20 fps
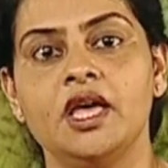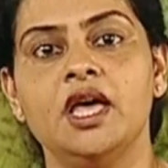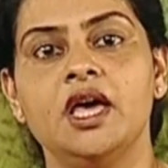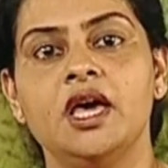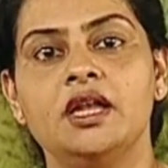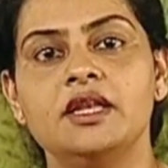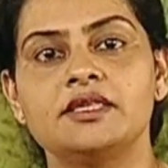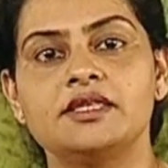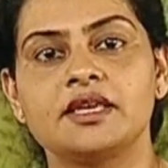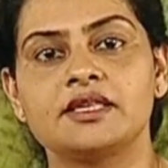
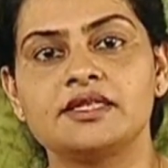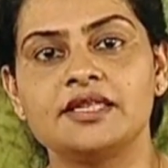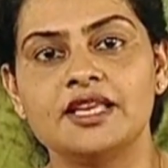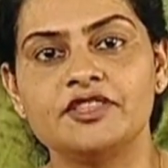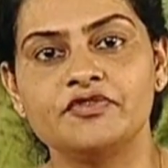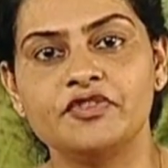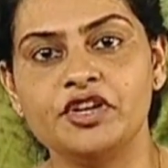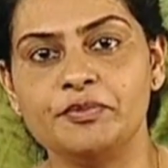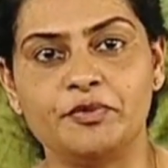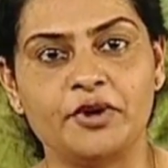It is
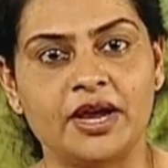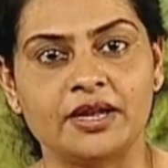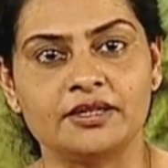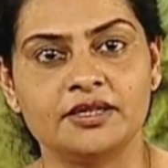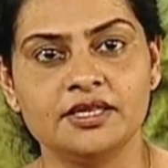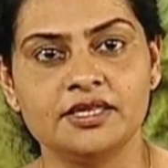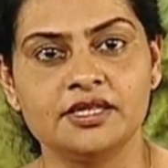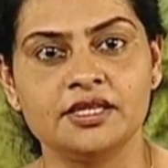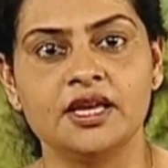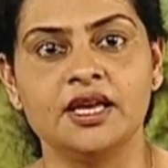successfully
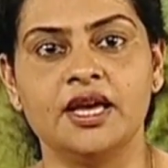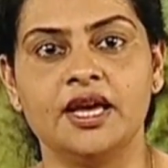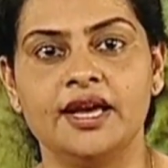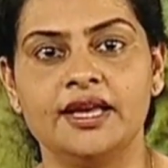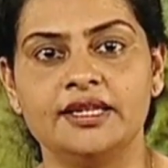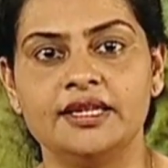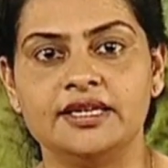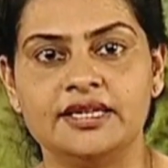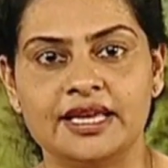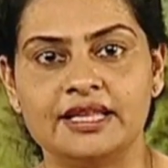practiced
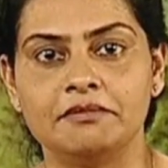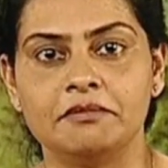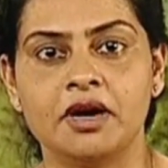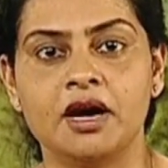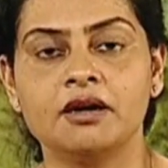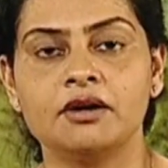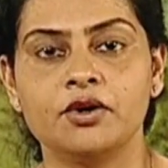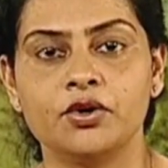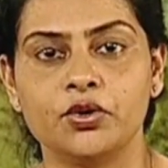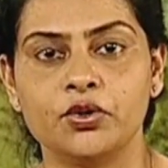in
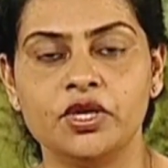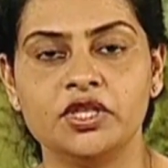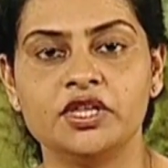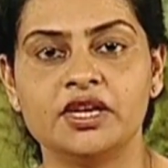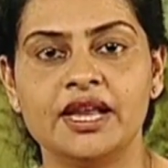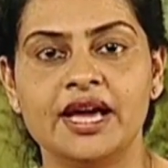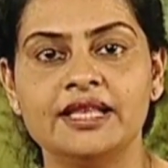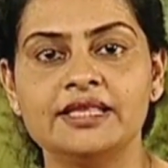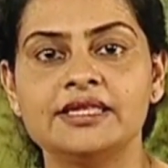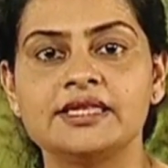Denmark,
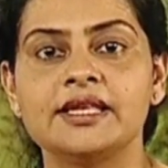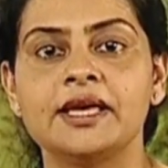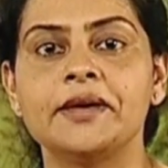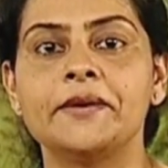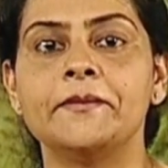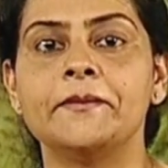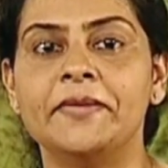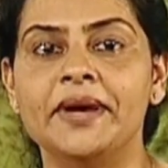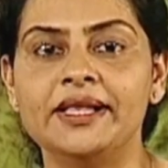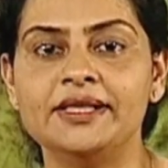Netherlands,
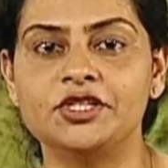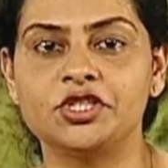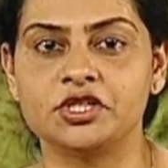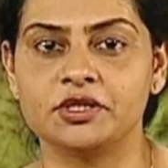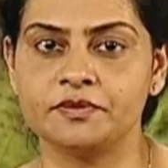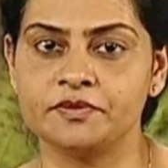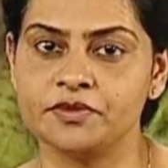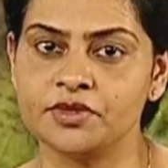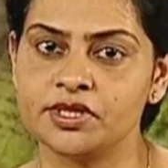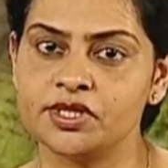
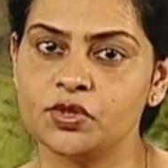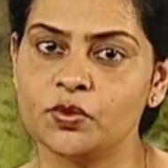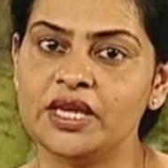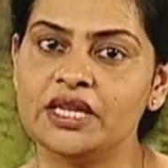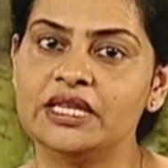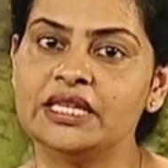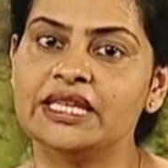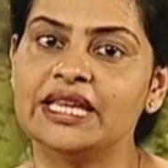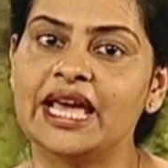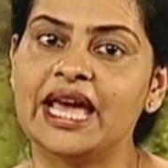Belgium,
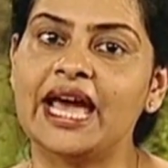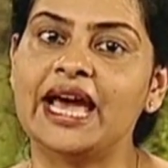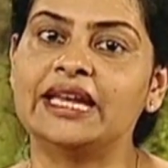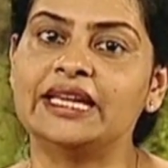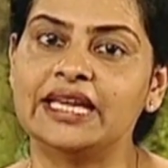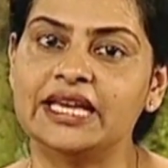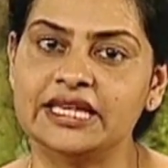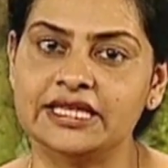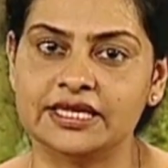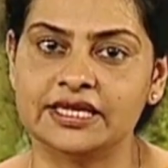Sweden, and
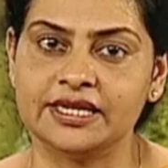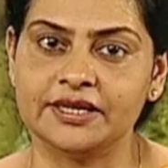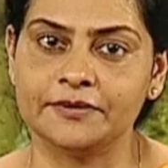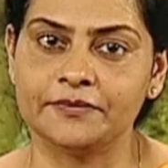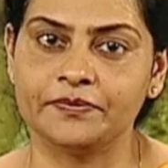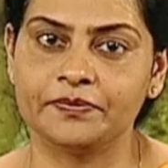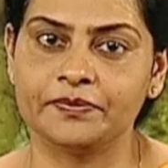Italy.